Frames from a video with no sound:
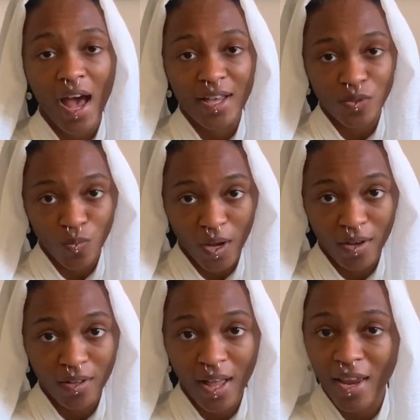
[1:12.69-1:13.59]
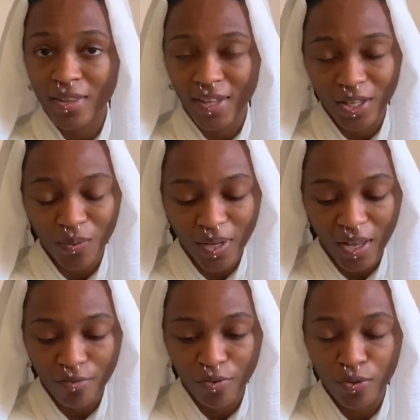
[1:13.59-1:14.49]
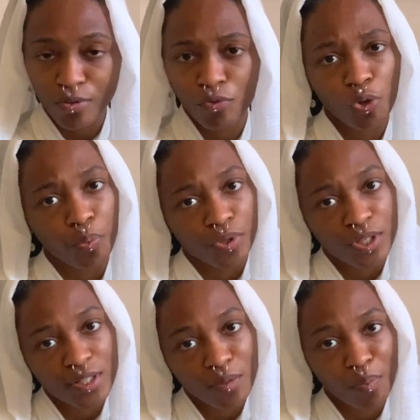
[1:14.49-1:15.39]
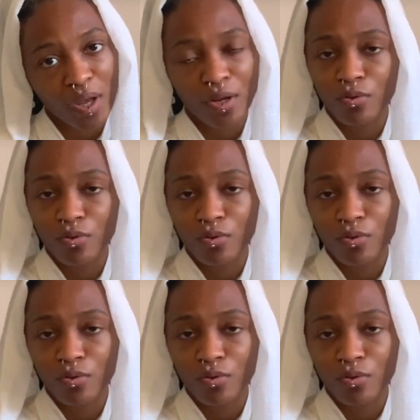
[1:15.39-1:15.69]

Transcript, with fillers: as well, and thank you again for those of you who participate,